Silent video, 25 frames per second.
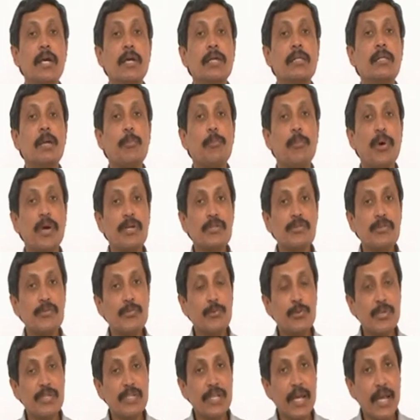The person
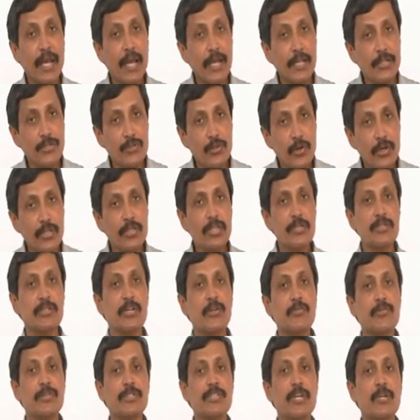who is enjoying the
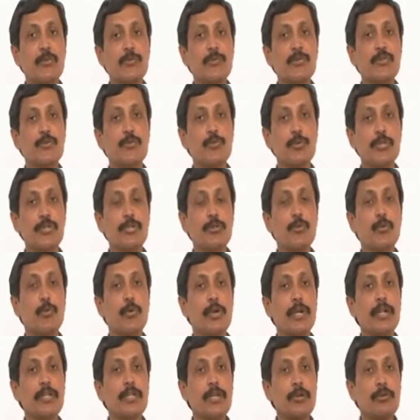service, that means who is
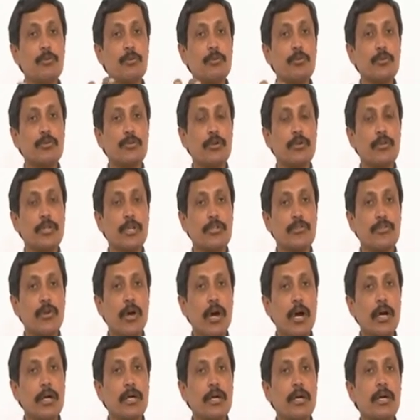loaded the goods on the
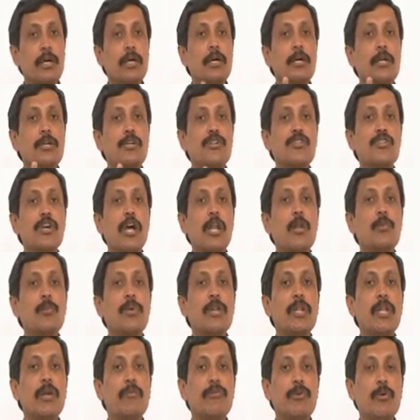truck, shall be
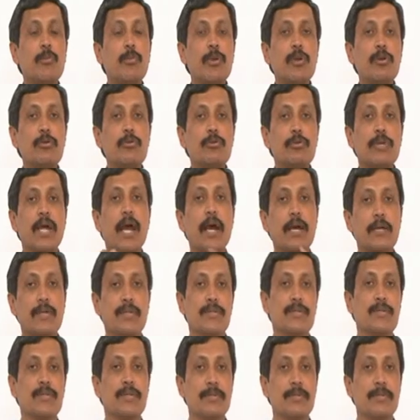leviable to tax.